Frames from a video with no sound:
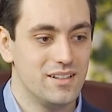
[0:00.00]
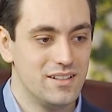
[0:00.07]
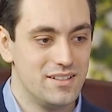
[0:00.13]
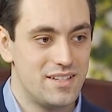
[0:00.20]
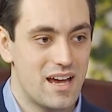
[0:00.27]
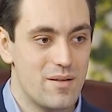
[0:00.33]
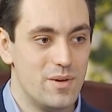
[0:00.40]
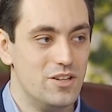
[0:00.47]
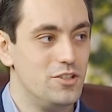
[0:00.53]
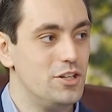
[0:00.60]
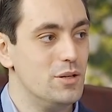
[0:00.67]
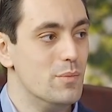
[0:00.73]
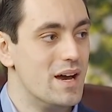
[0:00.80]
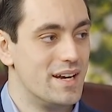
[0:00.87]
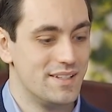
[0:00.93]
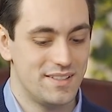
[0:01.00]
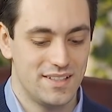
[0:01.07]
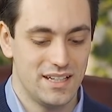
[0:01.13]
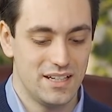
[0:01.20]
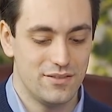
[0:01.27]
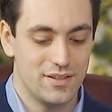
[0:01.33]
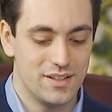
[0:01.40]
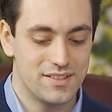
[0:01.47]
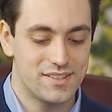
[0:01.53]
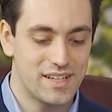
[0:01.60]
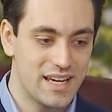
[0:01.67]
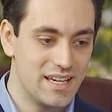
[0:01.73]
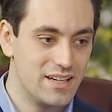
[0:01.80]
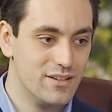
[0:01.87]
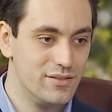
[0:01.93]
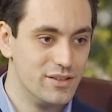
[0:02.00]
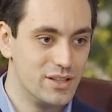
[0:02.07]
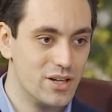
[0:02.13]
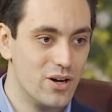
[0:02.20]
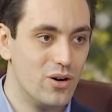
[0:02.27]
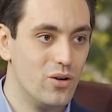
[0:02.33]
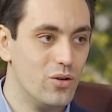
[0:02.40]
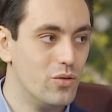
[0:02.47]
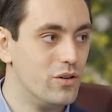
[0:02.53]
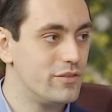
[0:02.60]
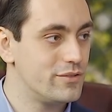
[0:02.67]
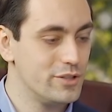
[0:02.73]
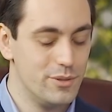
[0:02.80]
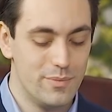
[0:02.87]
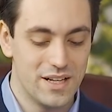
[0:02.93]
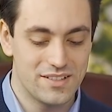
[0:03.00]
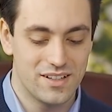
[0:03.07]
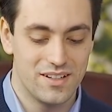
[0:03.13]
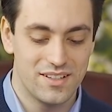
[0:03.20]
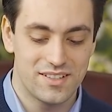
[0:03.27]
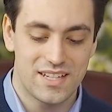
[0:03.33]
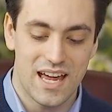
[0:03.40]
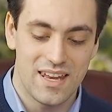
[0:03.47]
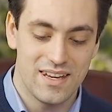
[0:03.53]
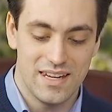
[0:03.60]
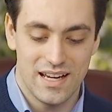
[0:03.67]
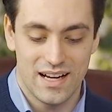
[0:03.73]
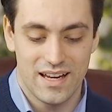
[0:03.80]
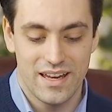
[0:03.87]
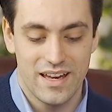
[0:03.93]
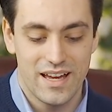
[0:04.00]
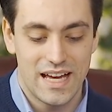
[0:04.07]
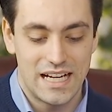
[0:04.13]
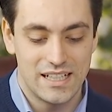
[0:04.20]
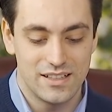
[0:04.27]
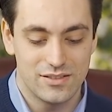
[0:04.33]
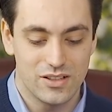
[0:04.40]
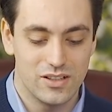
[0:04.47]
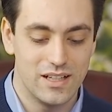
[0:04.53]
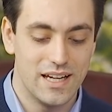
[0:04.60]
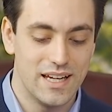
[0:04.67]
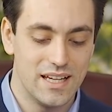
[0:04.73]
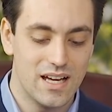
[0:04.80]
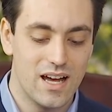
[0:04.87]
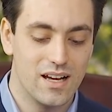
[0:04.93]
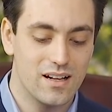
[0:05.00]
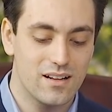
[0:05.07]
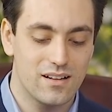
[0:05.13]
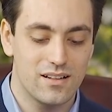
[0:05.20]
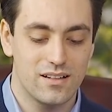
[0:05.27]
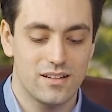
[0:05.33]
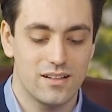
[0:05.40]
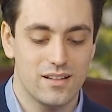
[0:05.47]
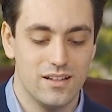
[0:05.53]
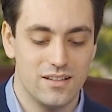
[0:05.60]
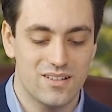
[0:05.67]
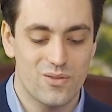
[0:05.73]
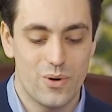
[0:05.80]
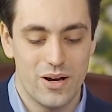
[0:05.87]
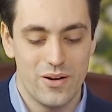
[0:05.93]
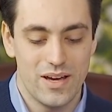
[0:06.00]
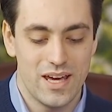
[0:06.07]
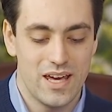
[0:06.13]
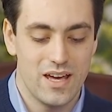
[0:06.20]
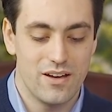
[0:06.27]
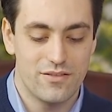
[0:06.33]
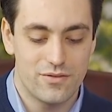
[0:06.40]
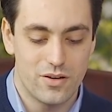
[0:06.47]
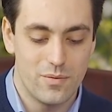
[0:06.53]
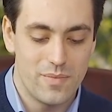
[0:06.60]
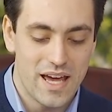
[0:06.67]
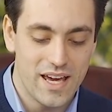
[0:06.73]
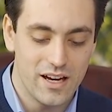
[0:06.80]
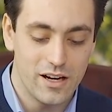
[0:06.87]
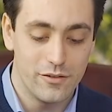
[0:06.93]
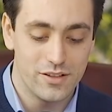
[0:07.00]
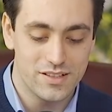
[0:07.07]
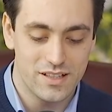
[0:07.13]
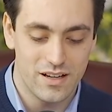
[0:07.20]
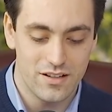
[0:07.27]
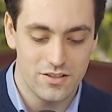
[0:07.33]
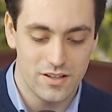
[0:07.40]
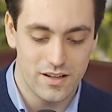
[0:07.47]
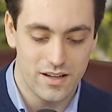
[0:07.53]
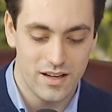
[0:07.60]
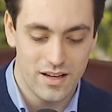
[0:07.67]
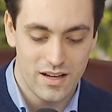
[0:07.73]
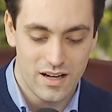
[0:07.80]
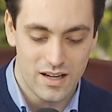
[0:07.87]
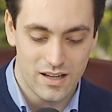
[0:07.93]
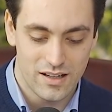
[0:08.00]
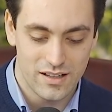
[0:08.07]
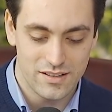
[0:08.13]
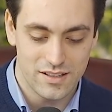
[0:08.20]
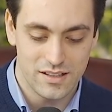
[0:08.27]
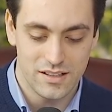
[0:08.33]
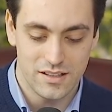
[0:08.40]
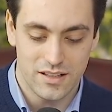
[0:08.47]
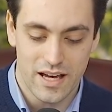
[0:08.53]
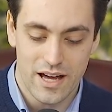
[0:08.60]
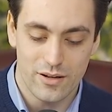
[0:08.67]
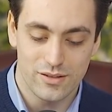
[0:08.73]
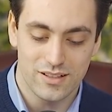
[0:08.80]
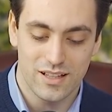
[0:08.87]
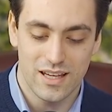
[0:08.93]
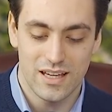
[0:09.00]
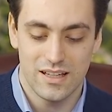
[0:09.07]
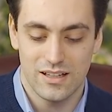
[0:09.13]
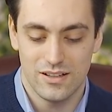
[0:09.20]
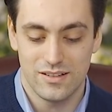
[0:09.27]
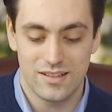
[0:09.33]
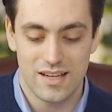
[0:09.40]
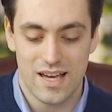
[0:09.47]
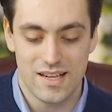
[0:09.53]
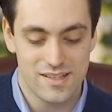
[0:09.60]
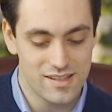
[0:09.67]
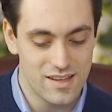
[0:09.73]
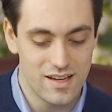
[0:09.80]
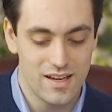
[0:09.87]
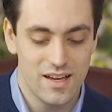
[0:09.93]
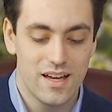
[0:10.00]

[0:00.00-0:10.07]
damage humanity for the sake of a goal through misunderstanding. And I've got a good quote here from AI researcher Eliza Yudkowsky, who says that